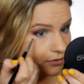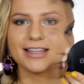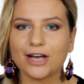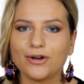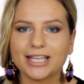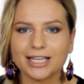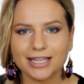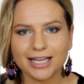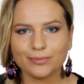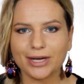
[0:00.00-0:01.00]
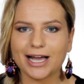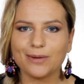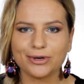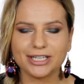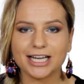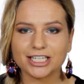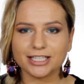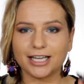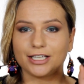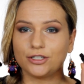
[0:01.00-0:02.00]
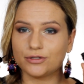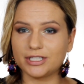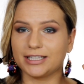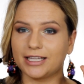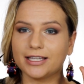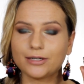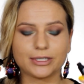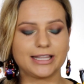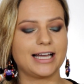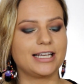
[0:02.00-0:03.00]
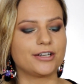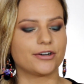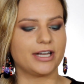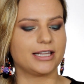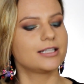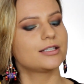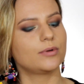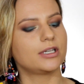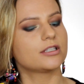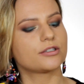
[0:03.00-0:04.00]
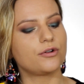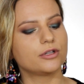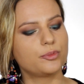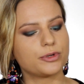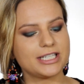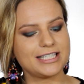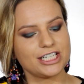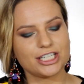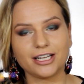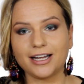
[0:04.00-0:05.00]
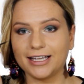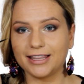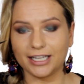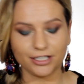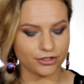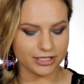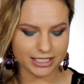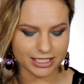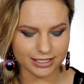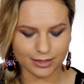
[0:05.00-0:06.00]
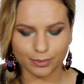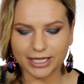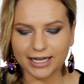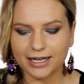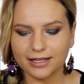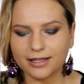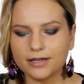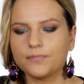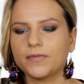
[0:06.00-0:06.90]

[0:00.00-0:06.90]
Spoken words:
Now I can line my upper lash line using the liquid liner, and this one is called Precision Eyeliner. It's just a black color,